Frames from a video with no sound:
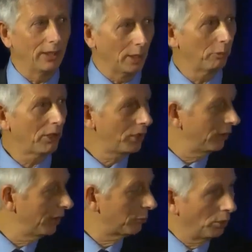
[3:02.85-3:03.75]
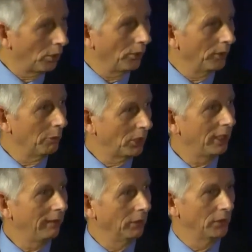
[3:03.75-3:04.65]
And the pressure is put on the
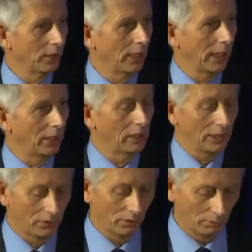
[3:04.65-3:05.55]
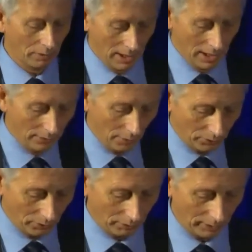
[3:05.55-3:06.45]
materials side, actually. So those
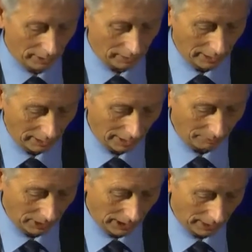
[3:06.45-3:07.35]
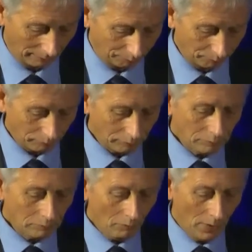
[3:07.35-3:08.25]
two things need to come together.
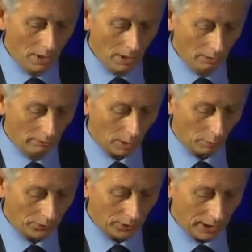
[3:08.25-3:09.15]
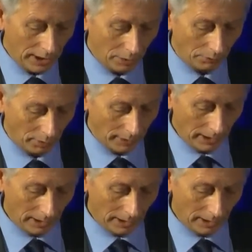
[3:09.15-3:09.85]
Right, what's the EU doing?